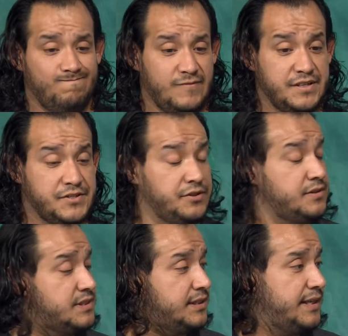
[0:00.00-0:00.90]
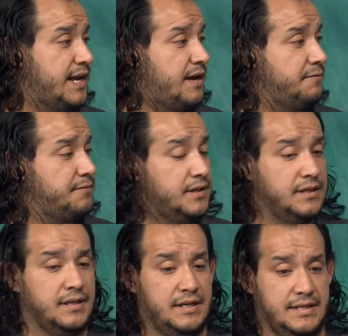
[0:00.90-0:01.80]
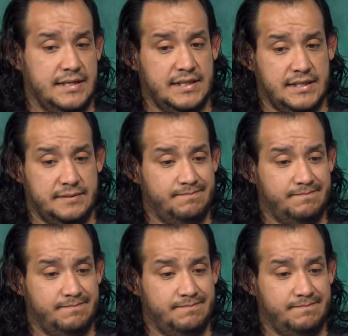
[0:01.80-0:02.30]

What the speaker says: concerns that they have.